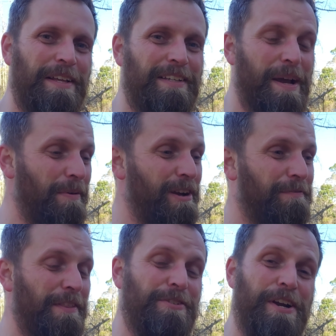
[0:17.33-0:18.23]
Come along
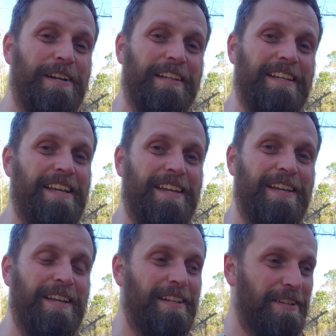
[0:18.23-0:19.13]
for the journey and
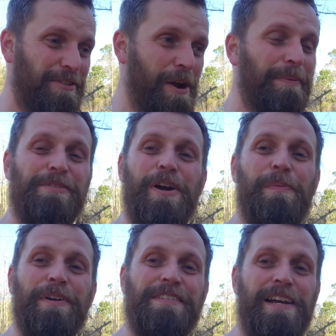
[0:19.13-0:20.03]
let's hope this all
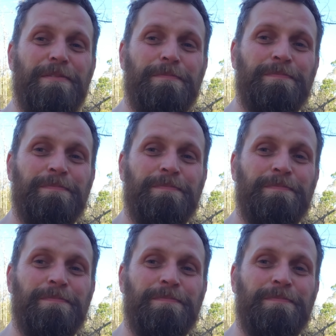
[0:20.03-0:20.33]
works out.